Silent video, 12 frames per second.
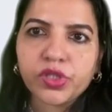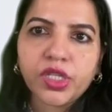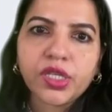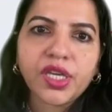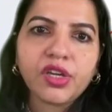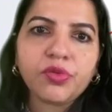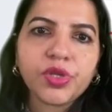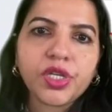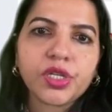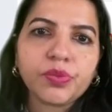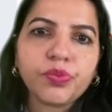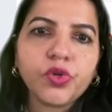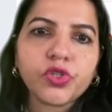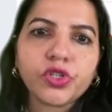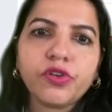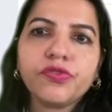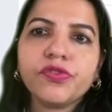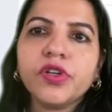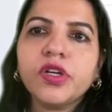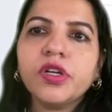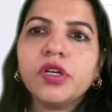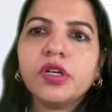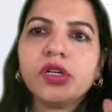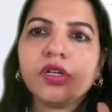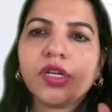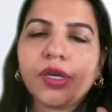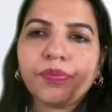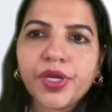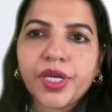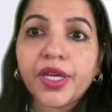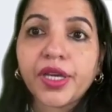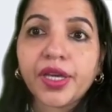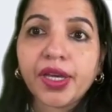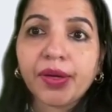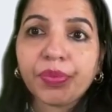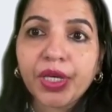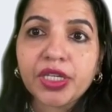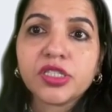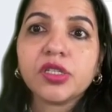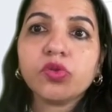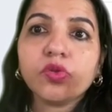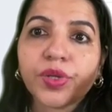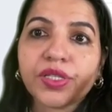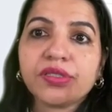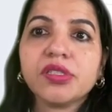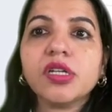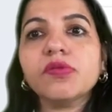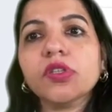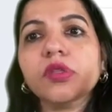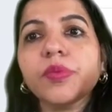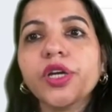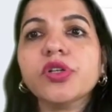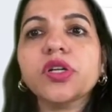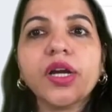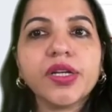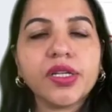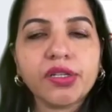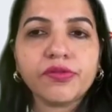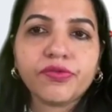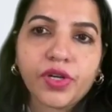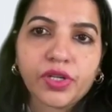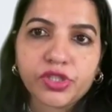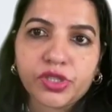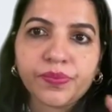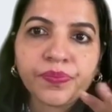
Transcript: He gave me a report of a patient who presented with a myocardial infarction.